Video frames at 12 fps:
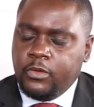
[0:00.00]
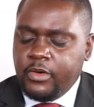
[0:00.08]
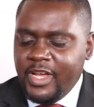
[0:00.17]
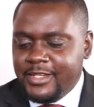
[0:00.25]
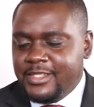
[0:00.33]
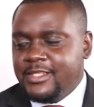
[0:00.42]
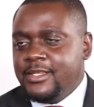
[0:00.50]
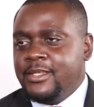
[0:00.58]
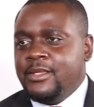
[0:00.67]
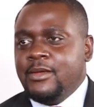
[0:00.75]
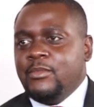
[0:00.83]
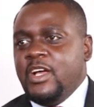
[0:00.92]
All right.
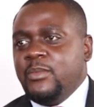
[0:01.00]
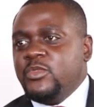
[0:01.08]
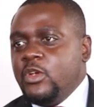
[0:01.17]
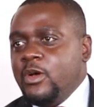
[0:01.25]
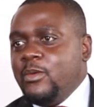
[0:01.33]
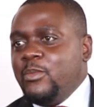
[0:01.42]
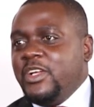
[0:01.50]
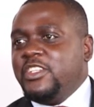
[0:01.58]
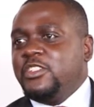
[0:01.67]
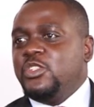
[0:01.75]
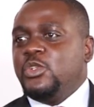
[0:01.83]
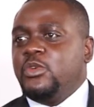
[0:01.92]
Perhaps you are
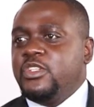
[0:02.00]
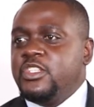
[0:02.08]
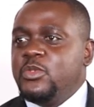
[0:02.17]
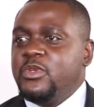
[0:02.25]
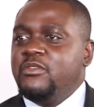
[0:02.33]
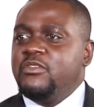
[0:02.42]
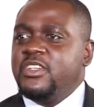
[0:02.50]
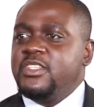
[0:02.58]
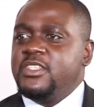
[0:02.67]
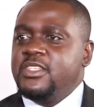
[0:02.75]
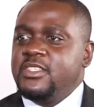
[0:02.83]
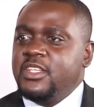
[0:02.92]
parting shot to
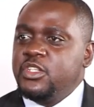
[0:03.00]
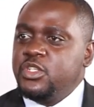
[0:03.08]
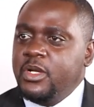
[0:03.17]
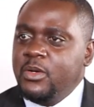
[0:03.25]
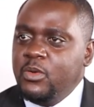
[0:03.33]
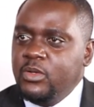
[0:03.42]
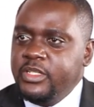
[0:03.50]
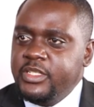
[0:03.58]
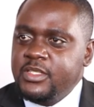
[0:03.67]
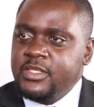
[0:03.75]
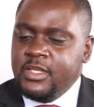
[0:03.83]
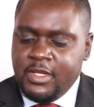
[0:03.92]
investors and
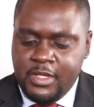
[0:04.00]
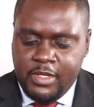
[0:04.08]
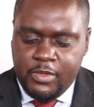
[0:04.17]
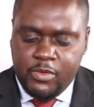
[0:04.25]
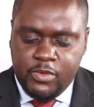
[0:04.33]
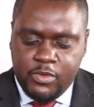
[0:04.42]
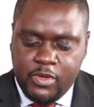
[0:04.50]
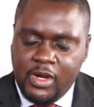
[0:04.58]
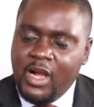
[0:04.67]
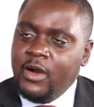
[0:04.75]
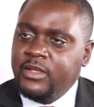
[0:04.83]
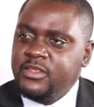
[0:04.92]
shareholders
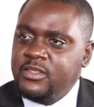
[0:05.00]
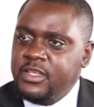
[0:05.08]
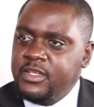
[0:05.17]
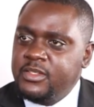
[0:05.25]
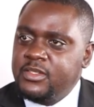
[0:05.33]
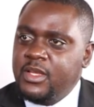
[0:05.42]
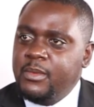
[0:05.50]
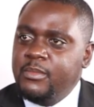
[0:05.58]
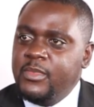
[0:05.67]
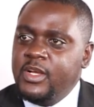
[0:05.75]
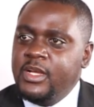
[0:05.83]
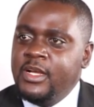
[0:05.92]
who are seeing
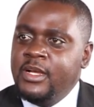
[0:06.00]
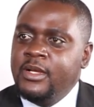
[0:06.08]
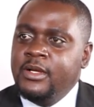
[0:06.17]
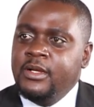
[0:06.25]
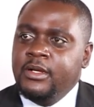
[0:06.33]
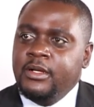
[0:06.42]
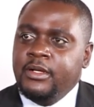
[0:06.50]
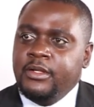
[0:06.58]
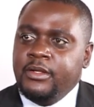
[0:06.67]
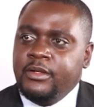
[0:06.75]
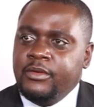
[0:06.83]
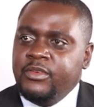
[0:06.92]
some
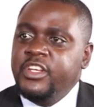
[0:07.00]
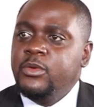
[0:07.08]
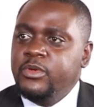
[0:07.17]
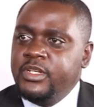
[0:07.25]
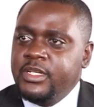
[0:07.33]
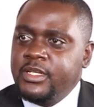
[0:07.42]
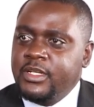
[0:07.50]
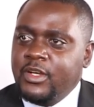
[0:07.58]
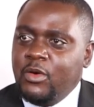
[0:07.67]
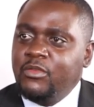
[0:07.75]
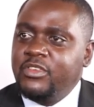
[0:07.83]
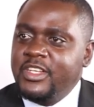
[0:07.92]
renewed
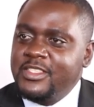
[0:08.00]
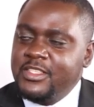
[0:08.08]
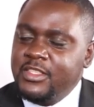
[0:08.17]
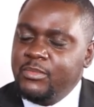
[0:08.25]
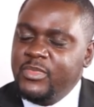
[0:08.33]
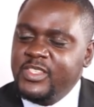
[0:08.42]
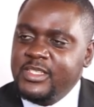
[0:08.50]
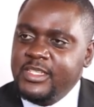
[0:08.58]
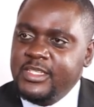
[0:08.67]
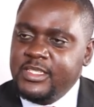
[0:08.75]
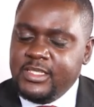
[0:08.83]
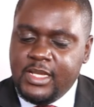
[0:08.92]
confidence in the
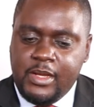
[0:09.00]
business.